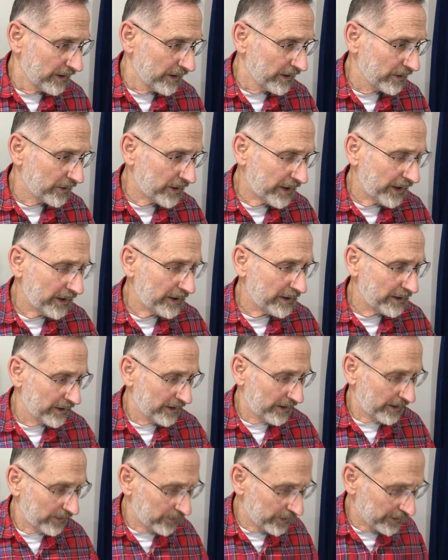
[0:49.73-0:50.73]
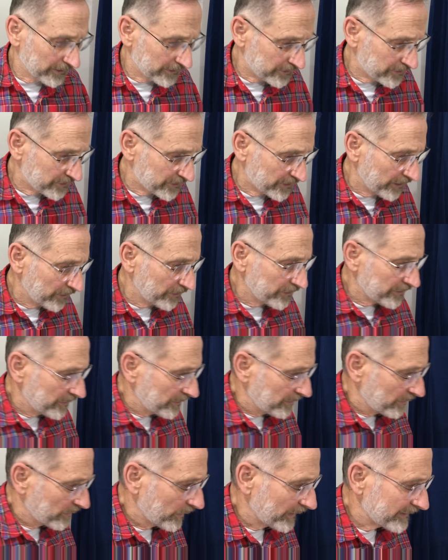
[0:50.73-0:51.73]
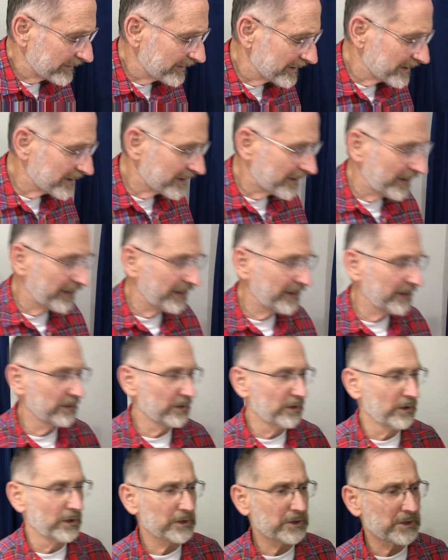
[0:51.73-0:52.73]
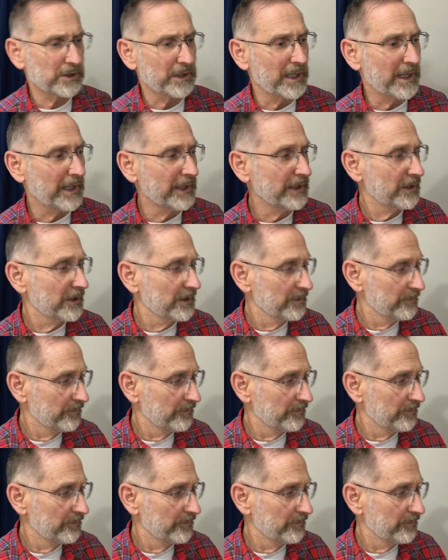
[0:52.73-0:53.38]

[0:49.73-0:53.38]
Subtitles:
Okay, I want to show you what this thing looks like.